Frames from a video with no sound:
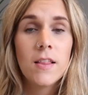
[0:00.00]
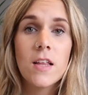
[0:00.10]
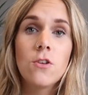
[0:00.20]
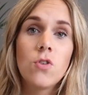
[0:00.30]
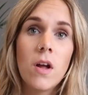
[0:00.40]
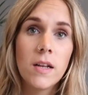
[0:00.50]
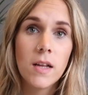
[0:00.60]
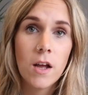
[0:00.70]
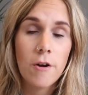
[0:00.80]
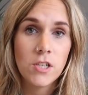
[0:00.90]
Then you try
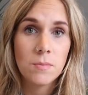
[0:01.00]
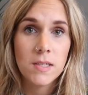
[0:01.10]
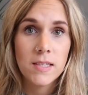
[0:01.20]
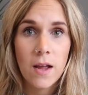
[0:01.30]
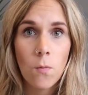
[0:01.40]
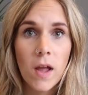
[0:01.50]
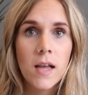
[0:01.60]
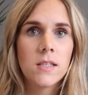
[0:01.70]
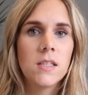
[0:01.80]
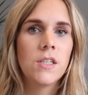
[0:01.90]
and encourage them to stay
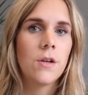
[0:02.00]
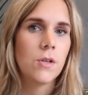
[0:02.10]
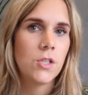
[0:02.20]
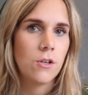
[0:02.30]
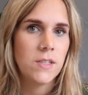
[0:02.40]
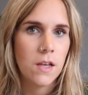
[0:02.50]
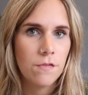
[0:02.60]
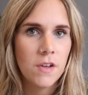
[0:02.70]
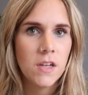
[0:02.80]
awake so they don't associate